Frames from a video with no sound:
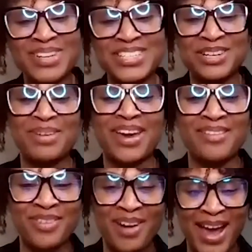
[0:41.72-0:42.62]
much,
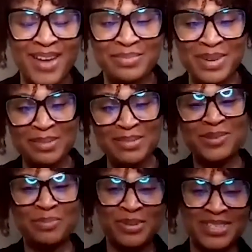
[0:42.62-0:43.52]
MK, for having me. I'm
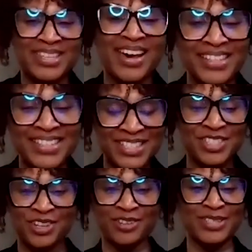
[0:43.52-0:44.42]
super excited to
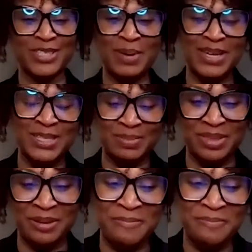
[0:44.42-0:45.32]
share this space with
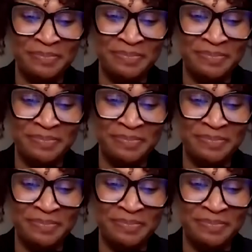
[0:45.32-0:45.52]
you.